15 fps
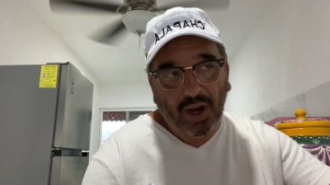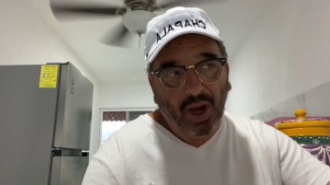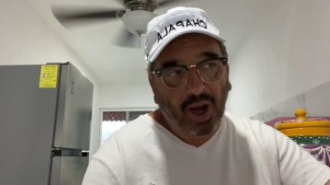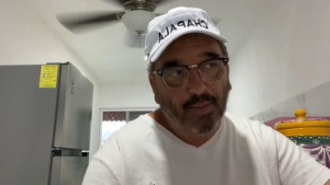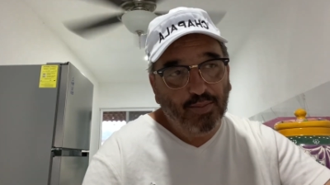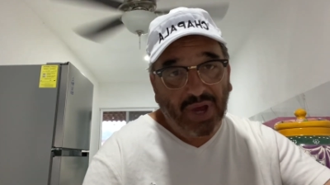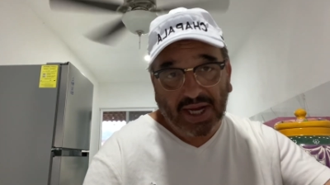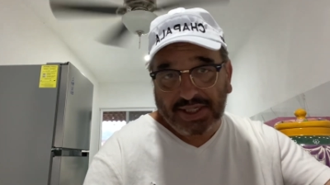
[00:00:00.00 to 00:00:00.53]

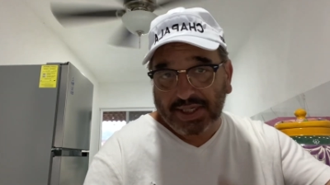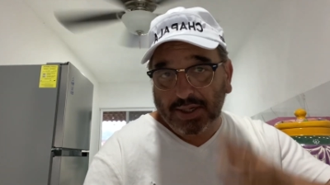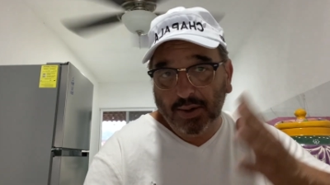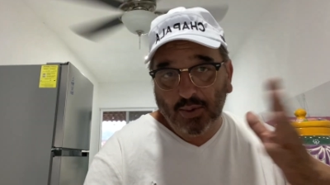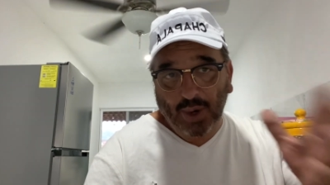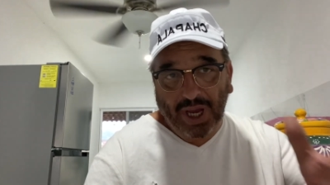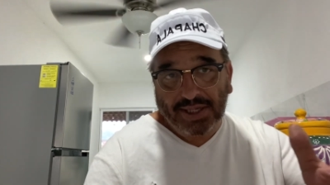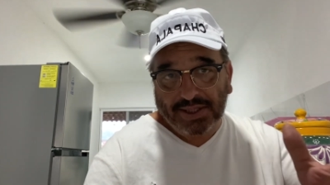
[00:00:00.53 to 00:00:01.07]

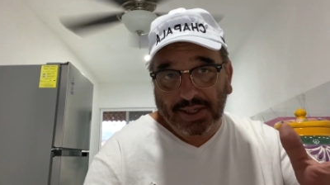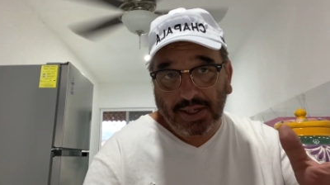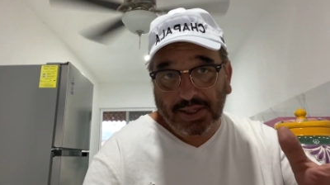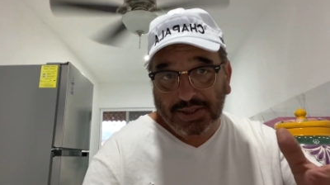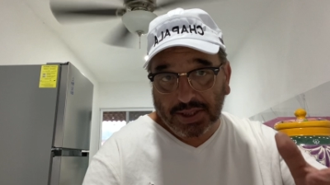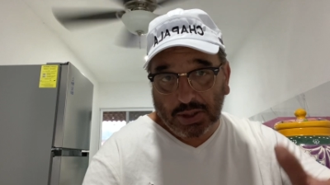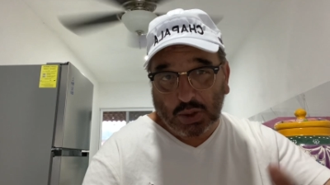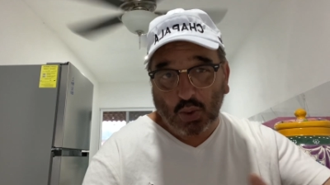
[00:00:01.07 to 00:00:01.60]
Mexican
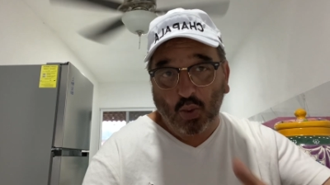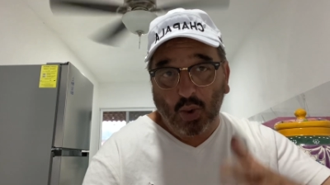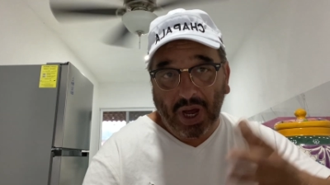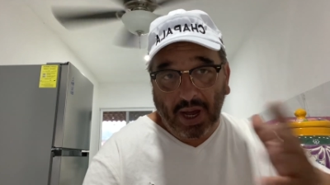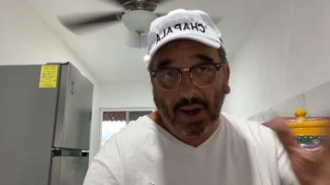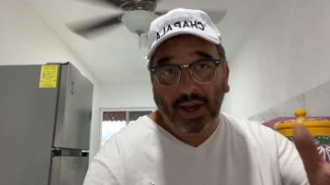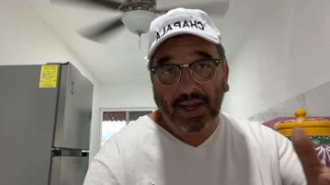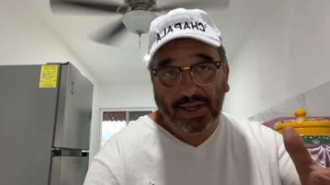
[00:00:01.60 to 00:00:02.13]
residents as
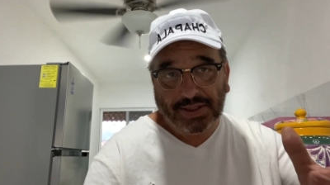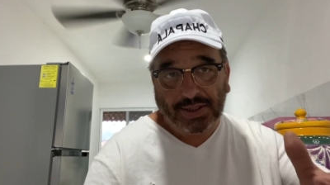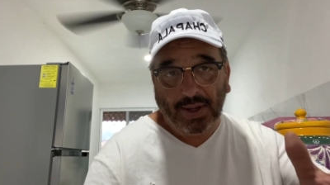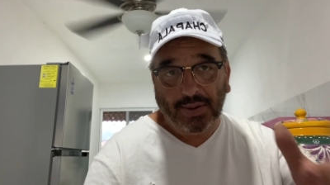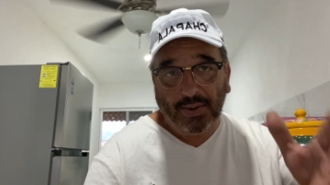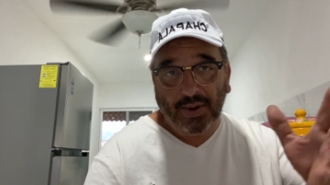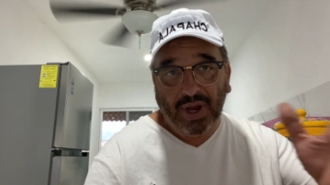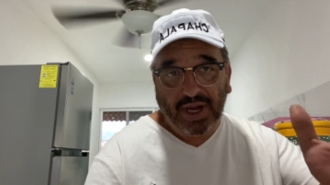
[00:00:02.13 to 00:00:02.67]
well as
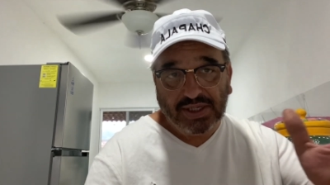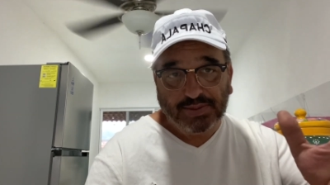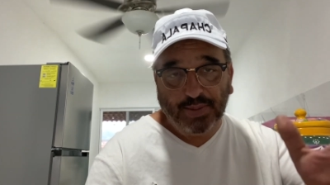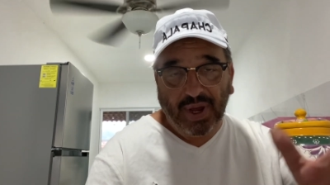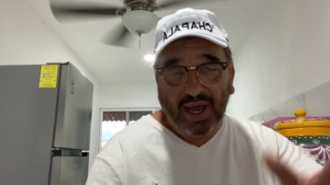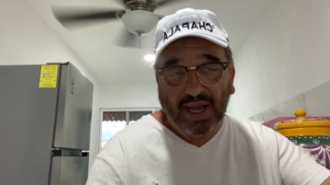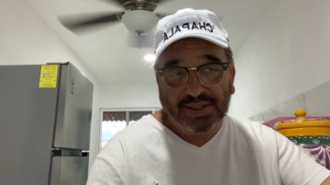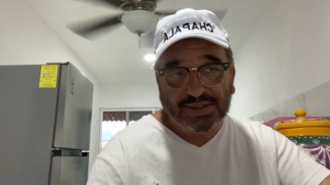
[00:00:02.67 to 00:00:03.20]
other
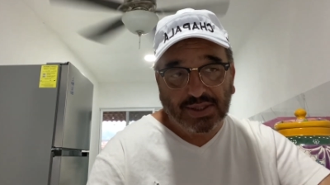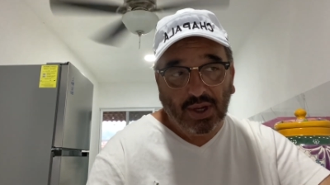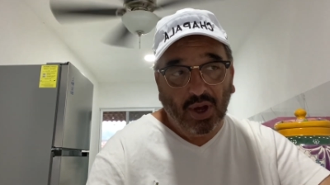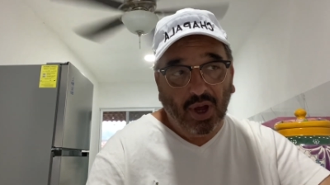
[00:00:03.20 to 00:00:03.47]
expats.